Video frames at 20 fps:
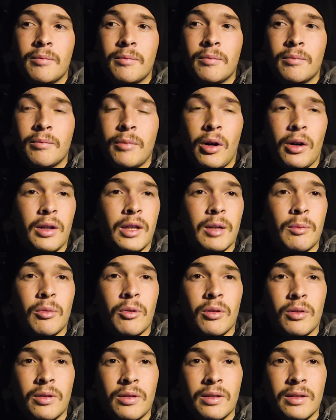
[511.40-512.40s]

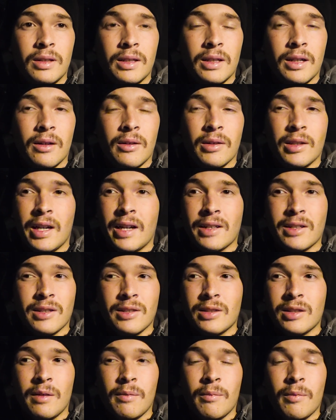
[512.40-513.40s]
marketable, you know, not just
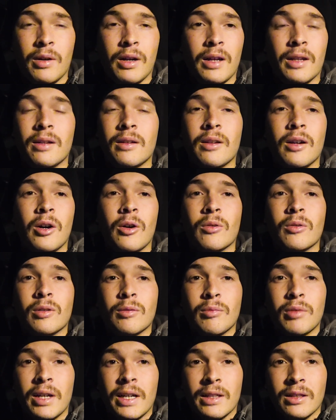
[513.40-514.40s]
some unknown
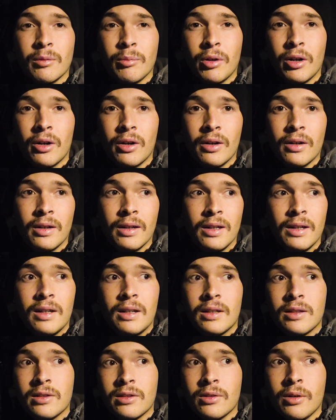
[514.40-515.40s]
playing the part.
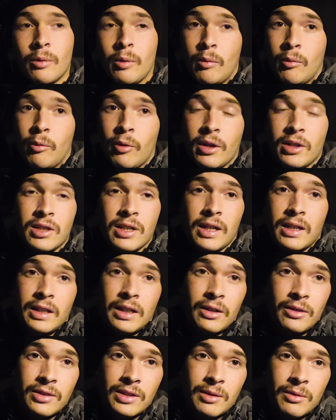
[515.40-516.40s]
So at one point, Jack
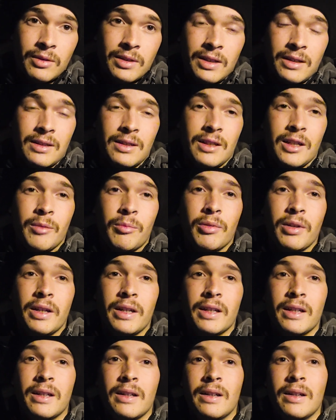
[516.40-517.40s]
Nicholson was actually going to
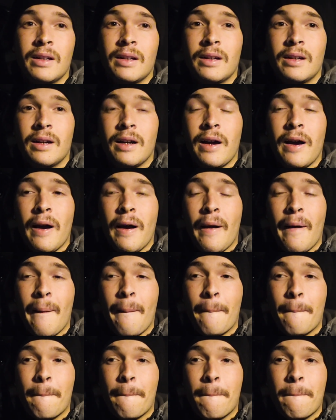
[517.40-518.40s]
play,
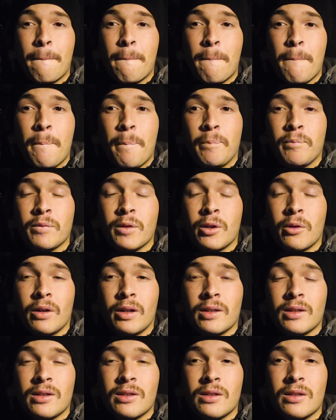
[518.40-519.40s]
the
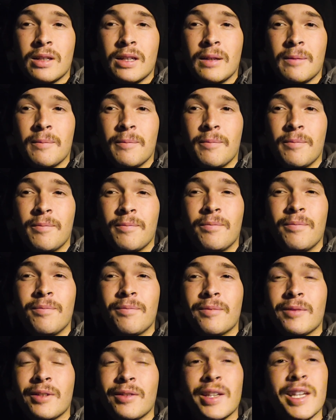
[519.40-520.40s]
Grinch, and
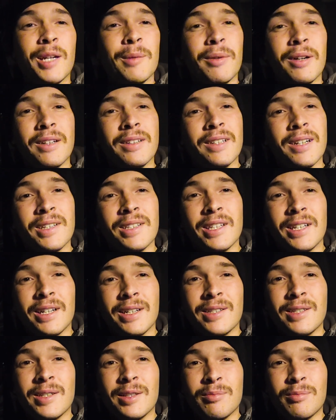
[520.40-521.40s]
thinking about it now, that
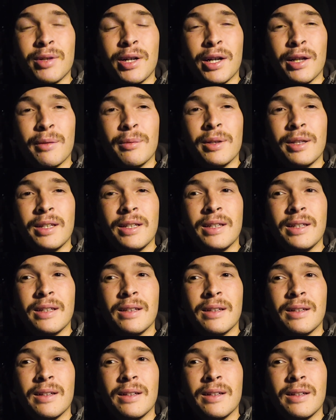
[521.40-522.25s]
actually is probably